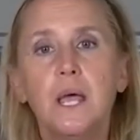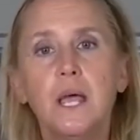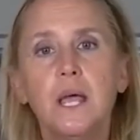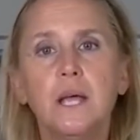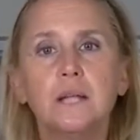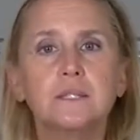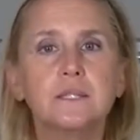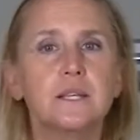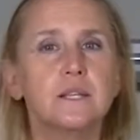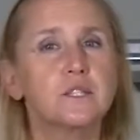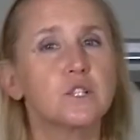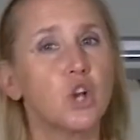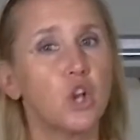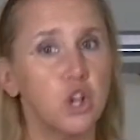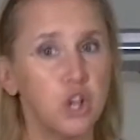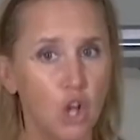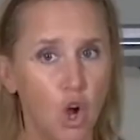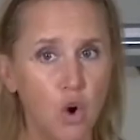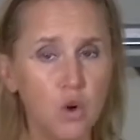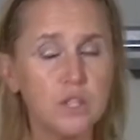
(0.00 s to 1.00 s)
It's as
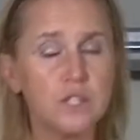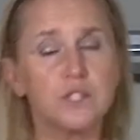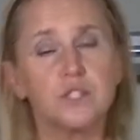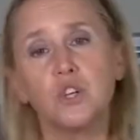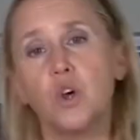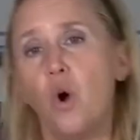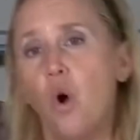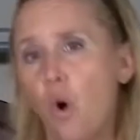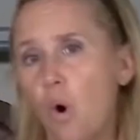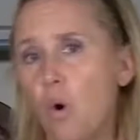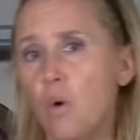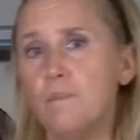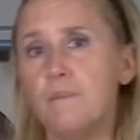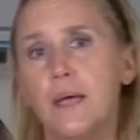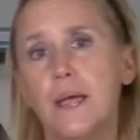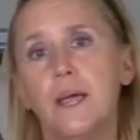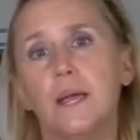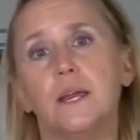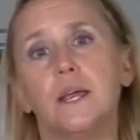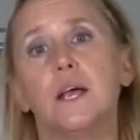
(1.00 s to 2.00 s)
close to
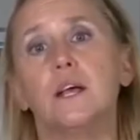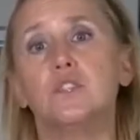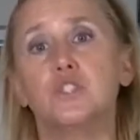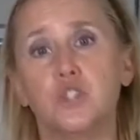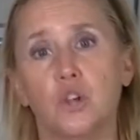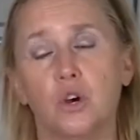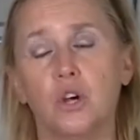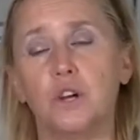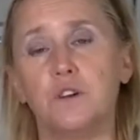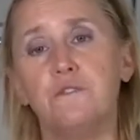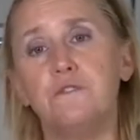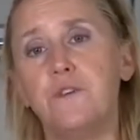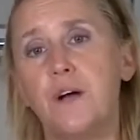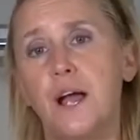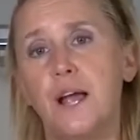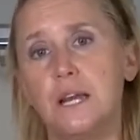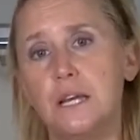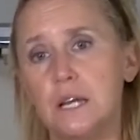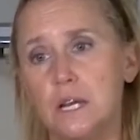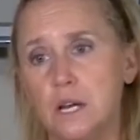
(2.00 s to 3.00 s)
homemade as you're gonna
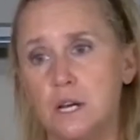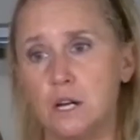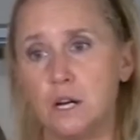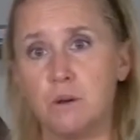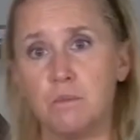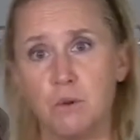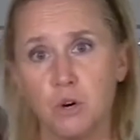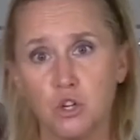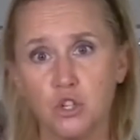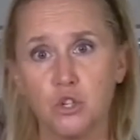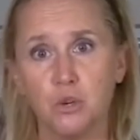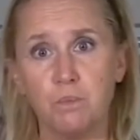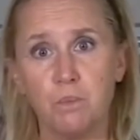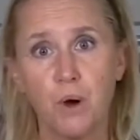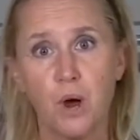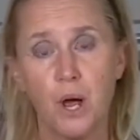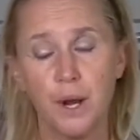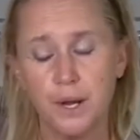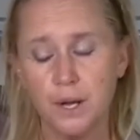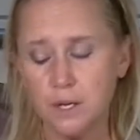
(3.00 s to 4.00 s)
find in a commercial
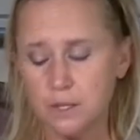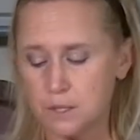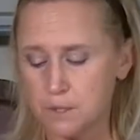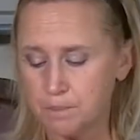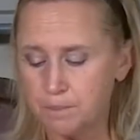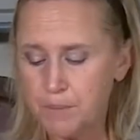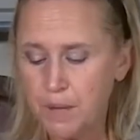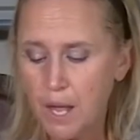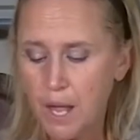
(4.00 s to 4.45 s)
product.